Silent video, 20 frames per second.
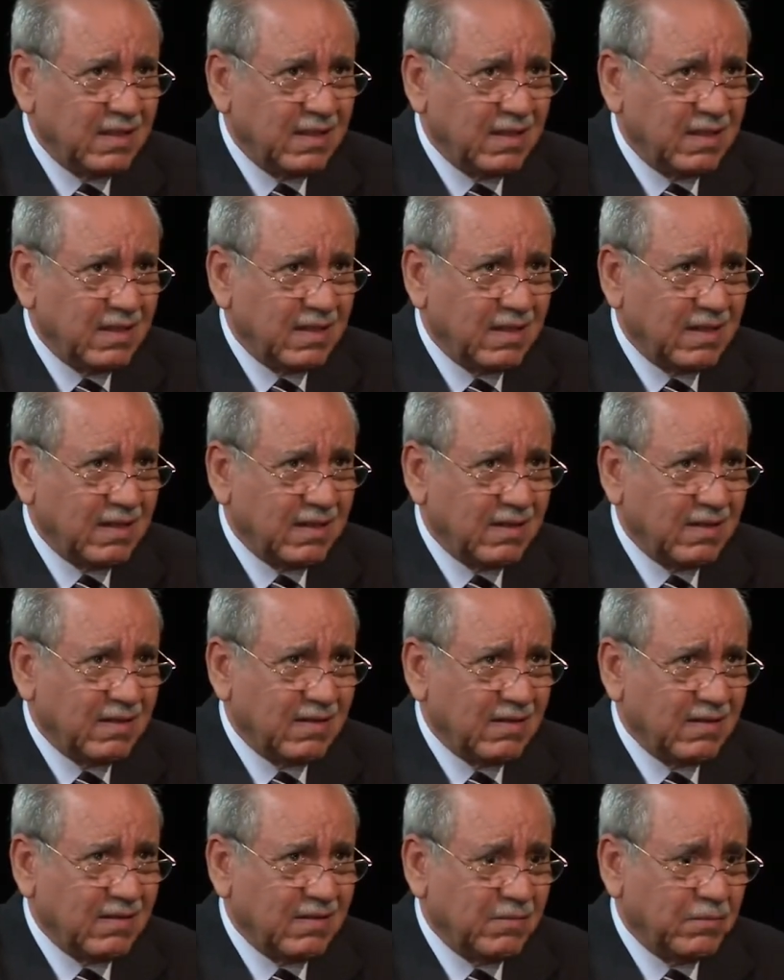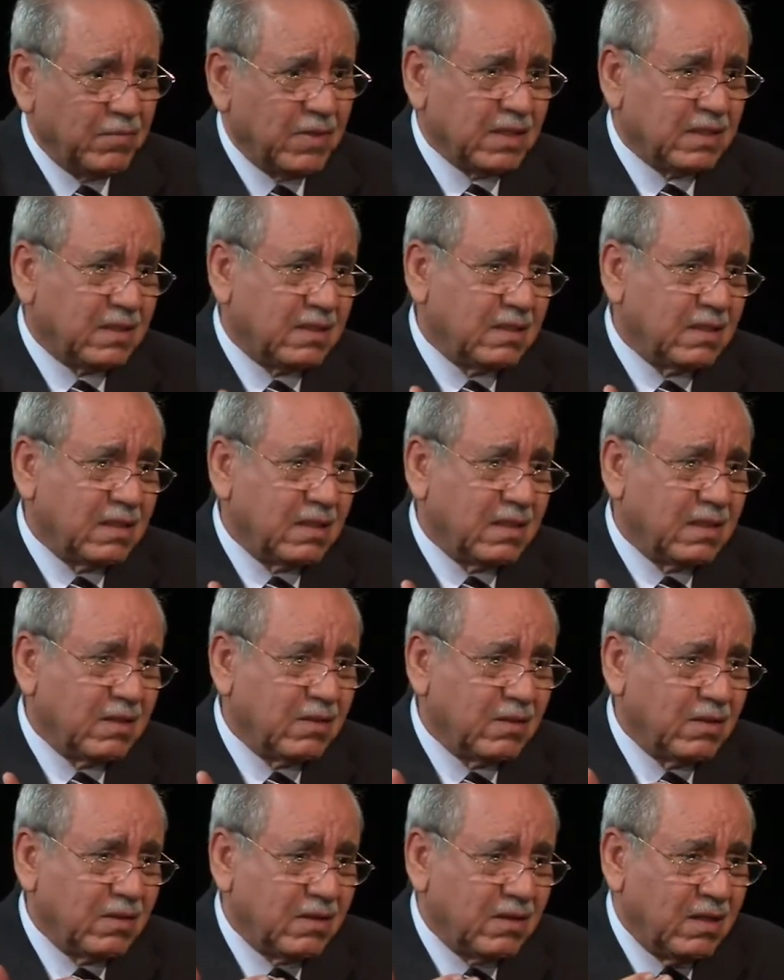Uh, but.
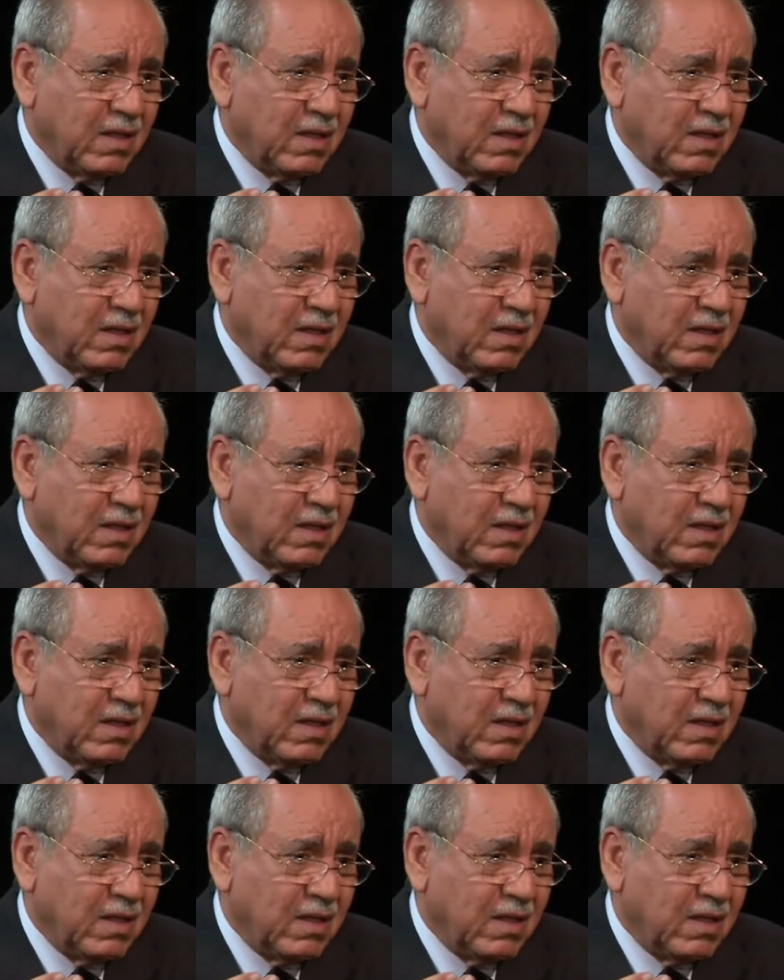Uh,